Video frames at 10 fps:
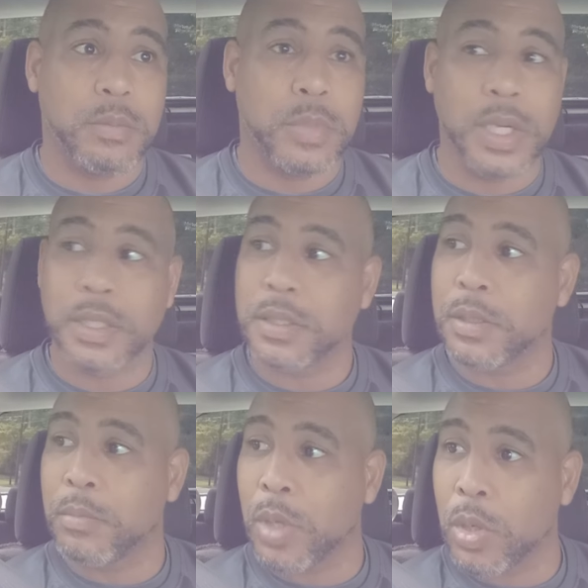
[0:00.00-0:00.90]
but
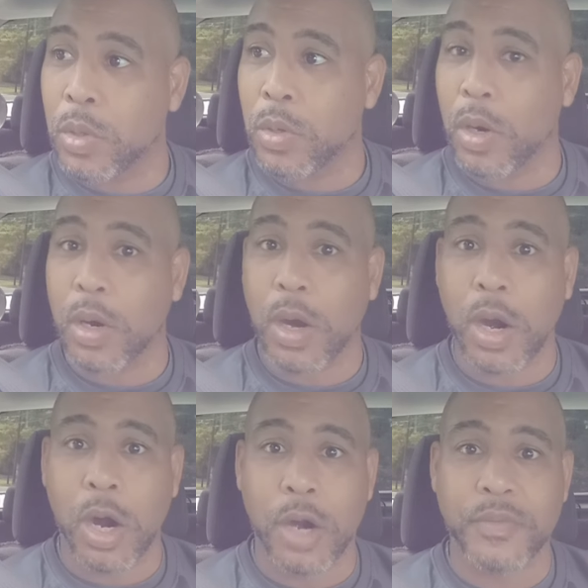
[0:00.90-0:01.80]
the more
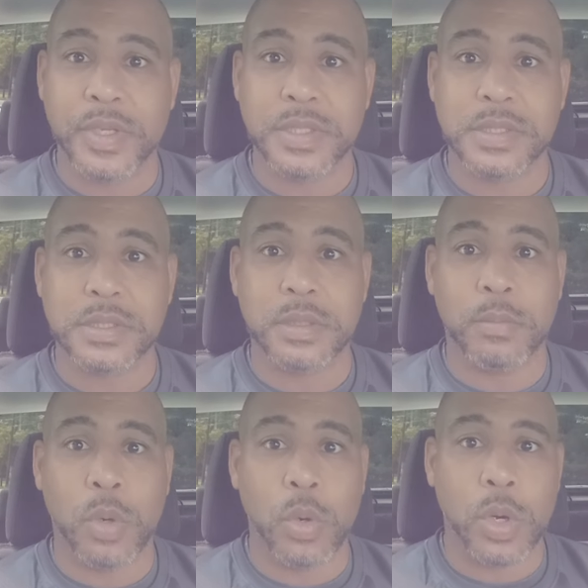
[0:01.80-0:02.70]
harvest, the
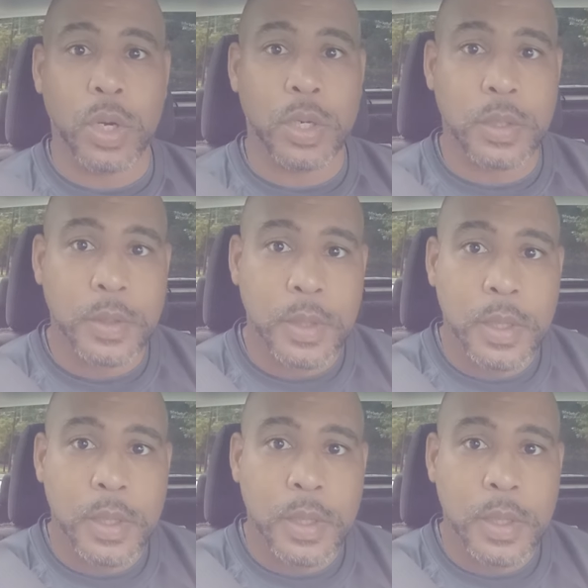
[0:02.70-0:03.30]
more.